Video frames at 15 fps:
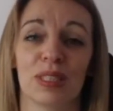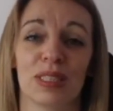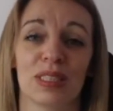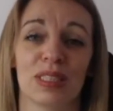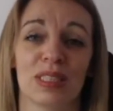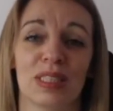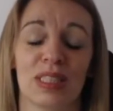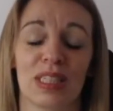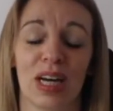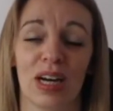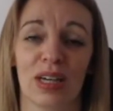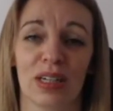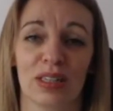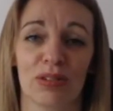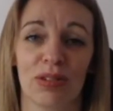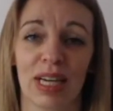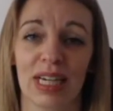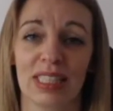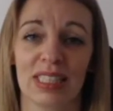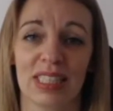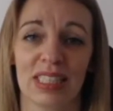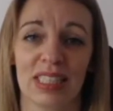and
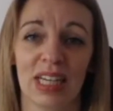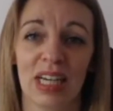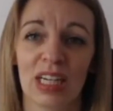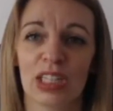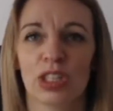created,